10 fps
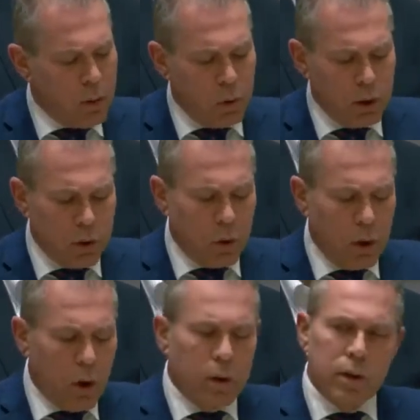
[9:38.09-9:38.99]
will no
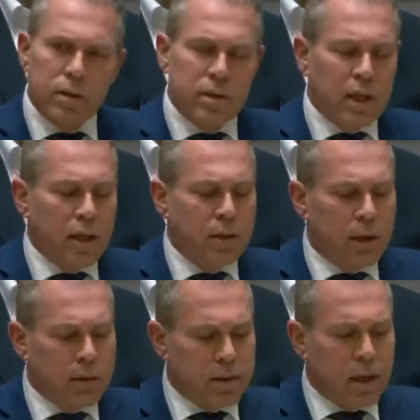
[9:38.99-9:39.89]
longer
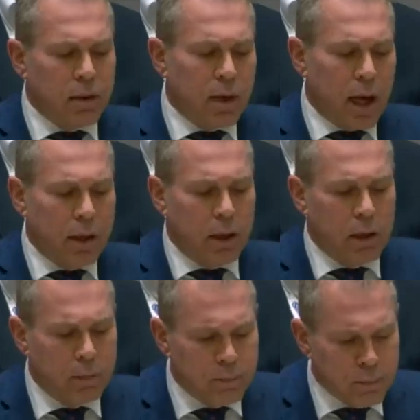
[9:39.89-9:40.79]
stand idle.